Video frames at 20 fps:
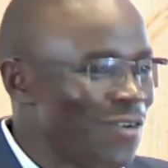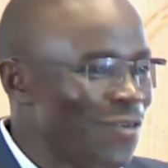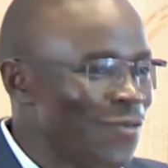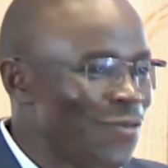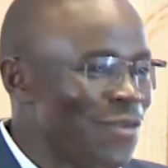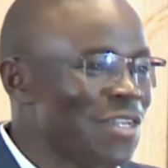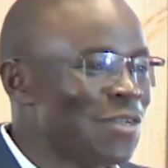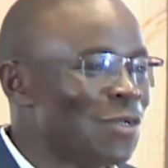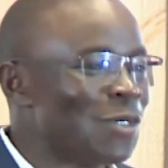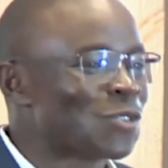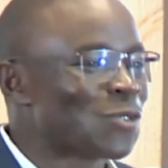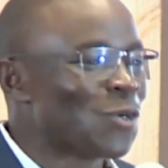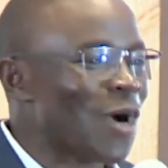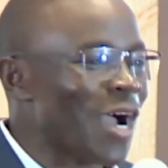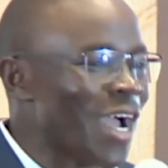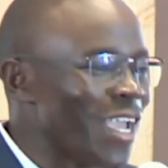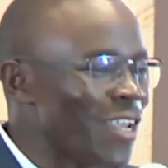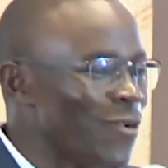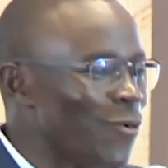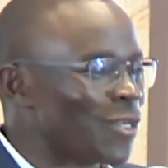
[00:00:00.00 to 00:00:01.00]
We need not to
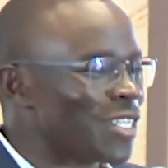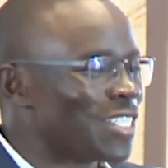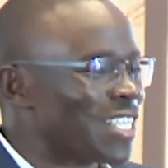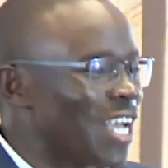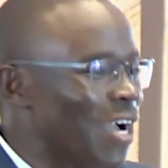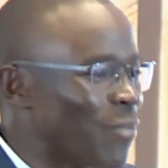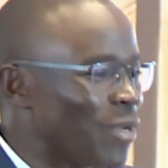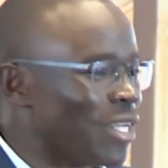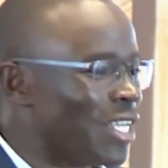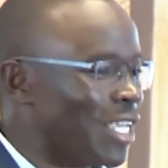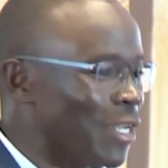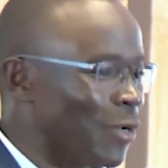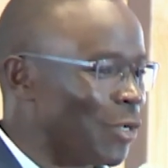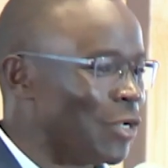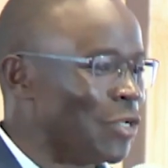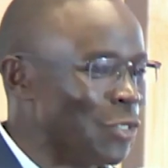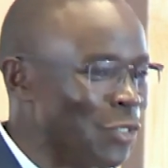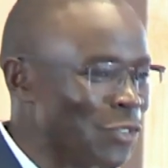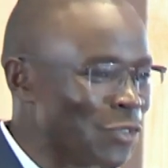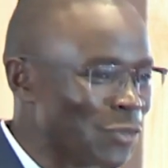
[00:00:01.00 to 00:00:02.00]
hide what is happening in our
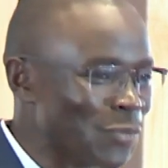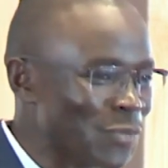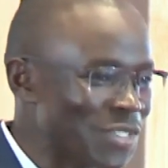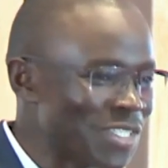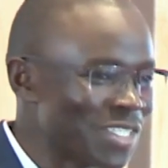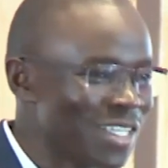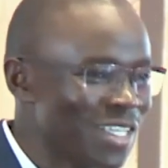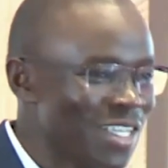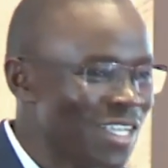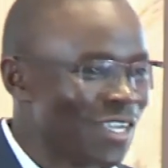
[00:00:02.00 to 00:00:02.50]
newsrooms,